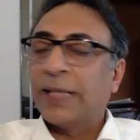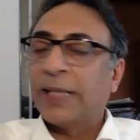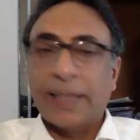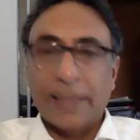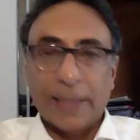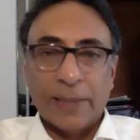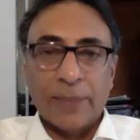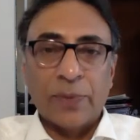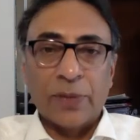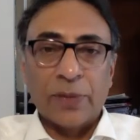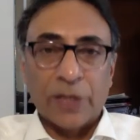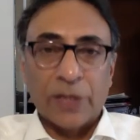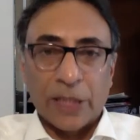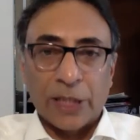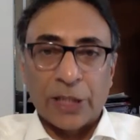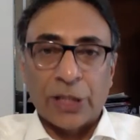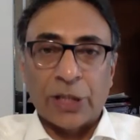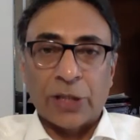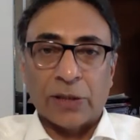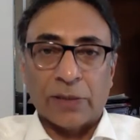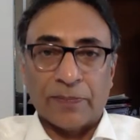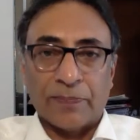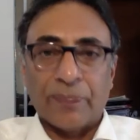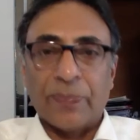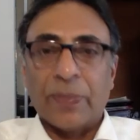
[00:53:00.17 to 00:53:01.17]
debtor in
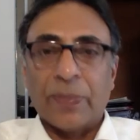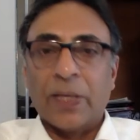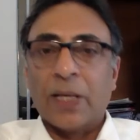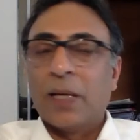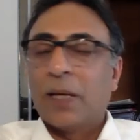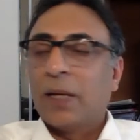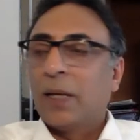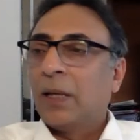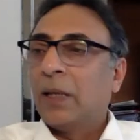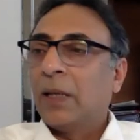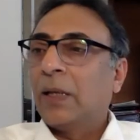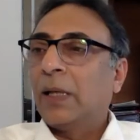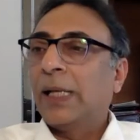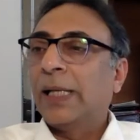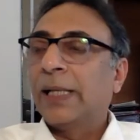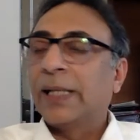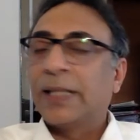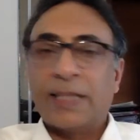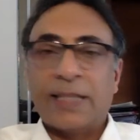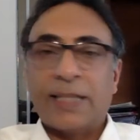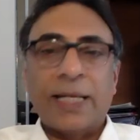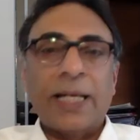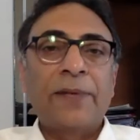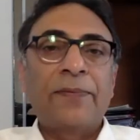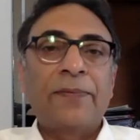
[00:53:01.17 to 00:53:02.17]
possession
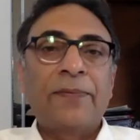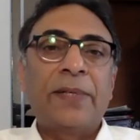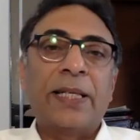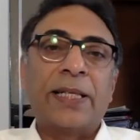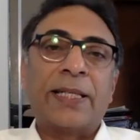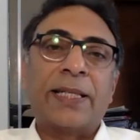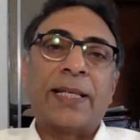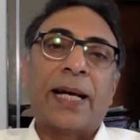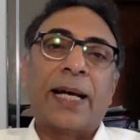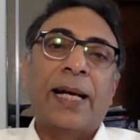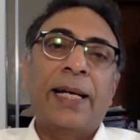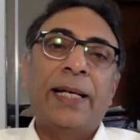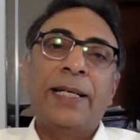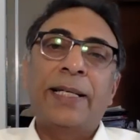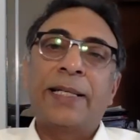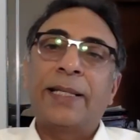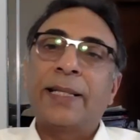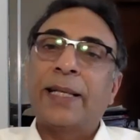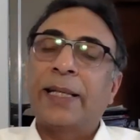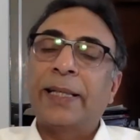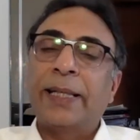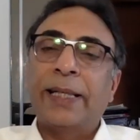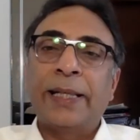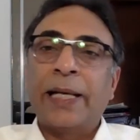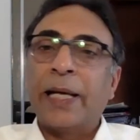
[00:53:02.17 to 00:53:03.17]
itself decides
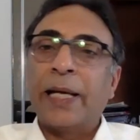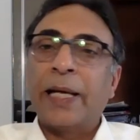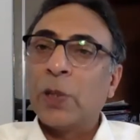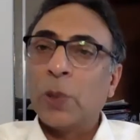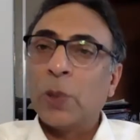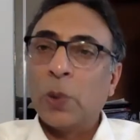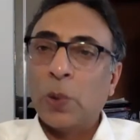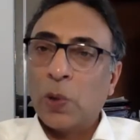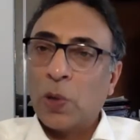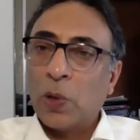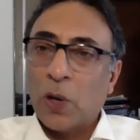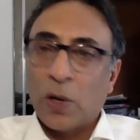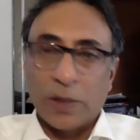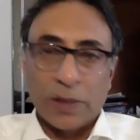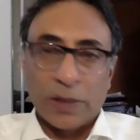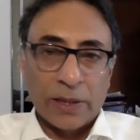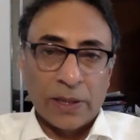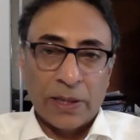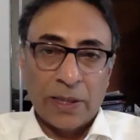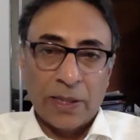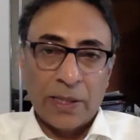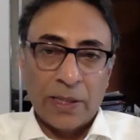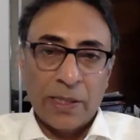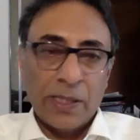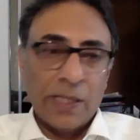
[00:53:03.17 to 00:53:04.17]
that it can no
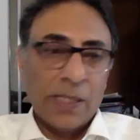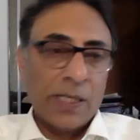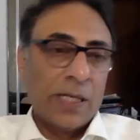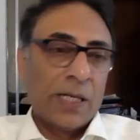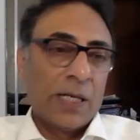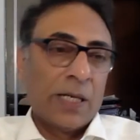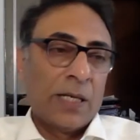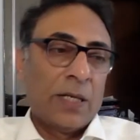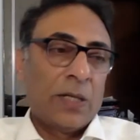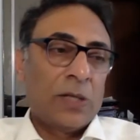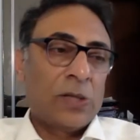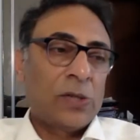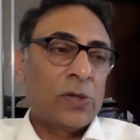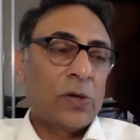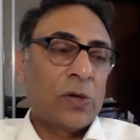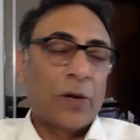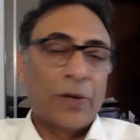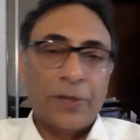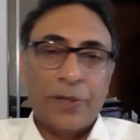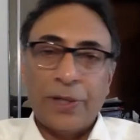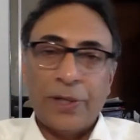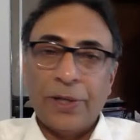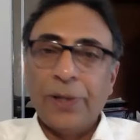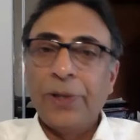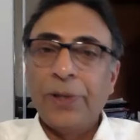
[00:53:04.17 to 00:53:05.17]
longer
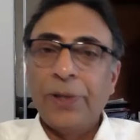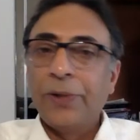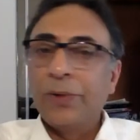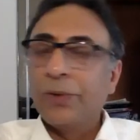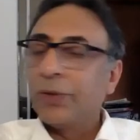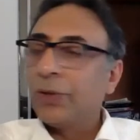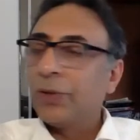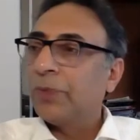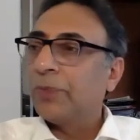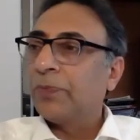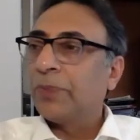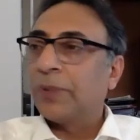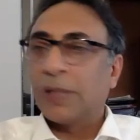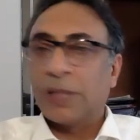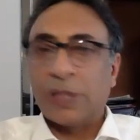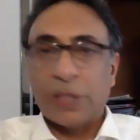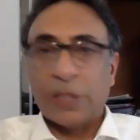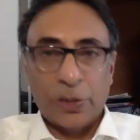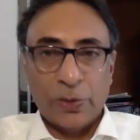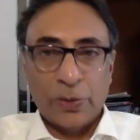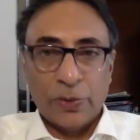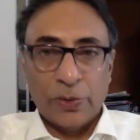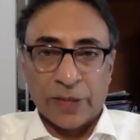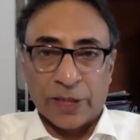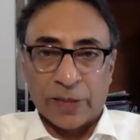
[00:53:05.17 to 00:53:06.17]
continue to
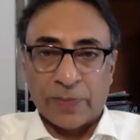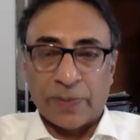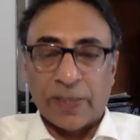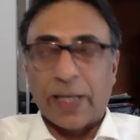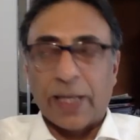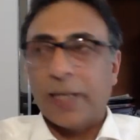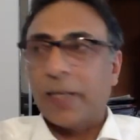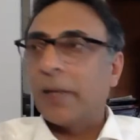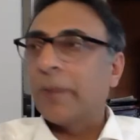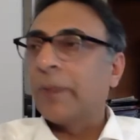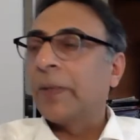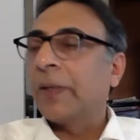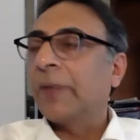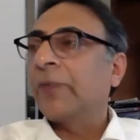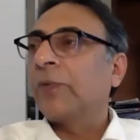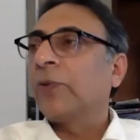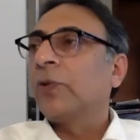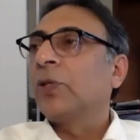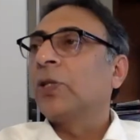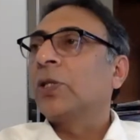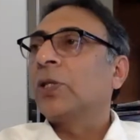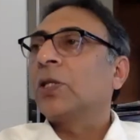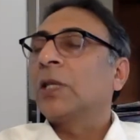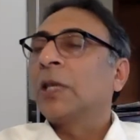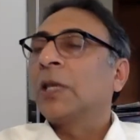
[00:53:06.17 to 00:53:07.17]
pursue it. And of
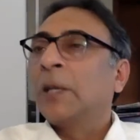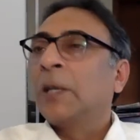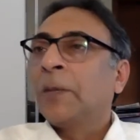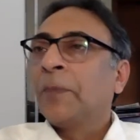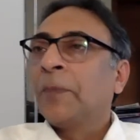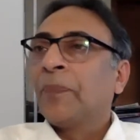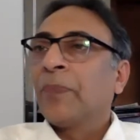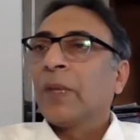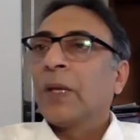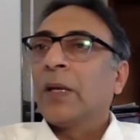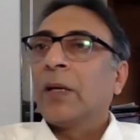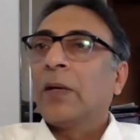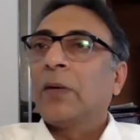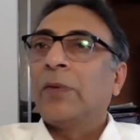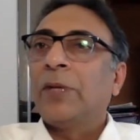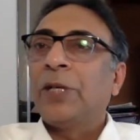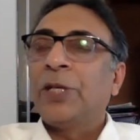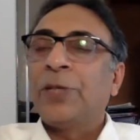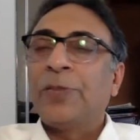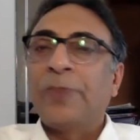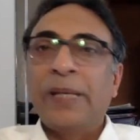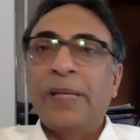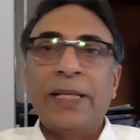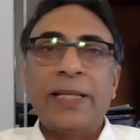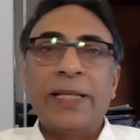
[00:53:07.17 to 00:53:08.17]
course,
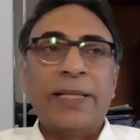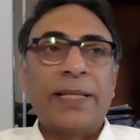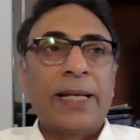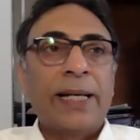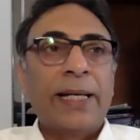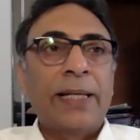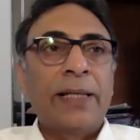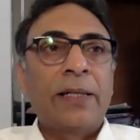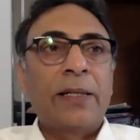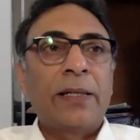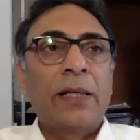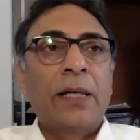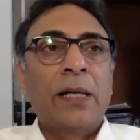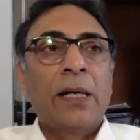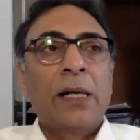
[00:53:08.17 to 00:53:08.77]
which means that